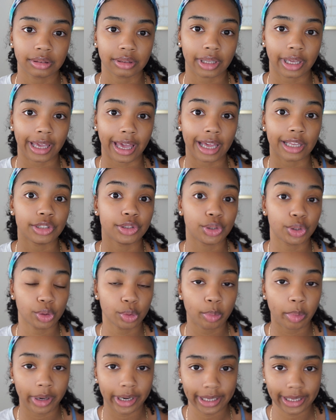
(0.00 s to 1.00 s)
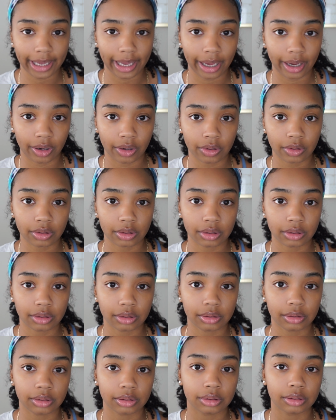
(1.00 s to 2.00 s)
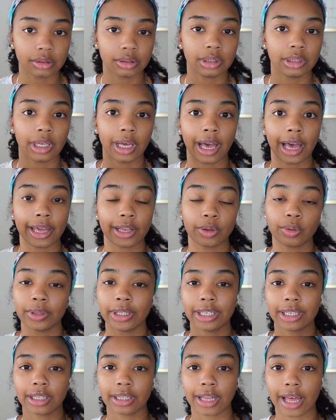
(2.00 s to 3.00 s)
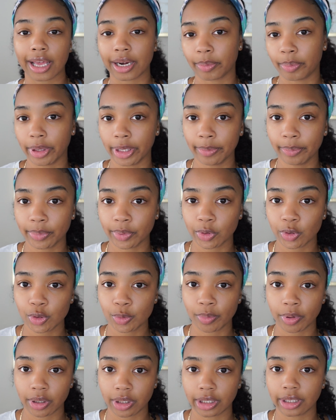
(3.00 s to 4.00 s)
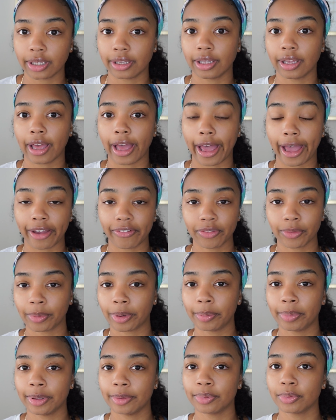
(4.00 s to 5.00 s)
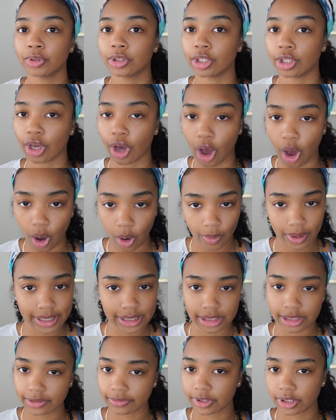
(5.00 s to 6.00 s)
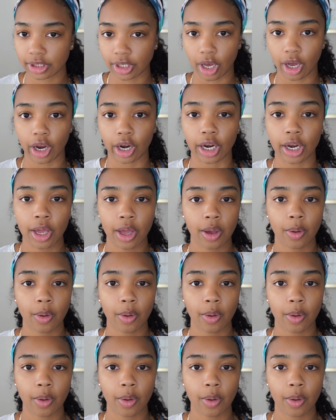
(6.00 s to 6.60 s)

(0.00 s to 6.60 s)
Like, I do break out. I don't get a lot of pimples, but after my pimples, it always leaves a scar.